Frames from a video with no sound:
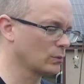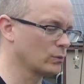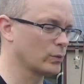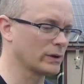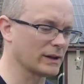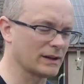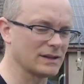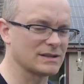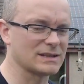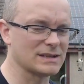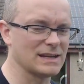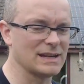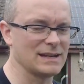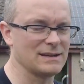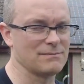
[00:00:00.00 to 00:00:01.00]
we're going to
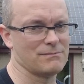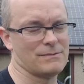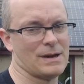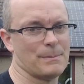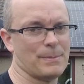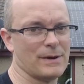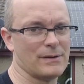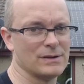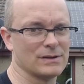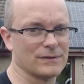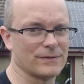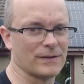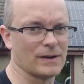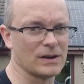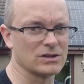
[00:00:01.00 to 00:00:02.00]
see a period
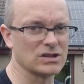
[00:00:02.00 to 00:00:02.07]
of uh,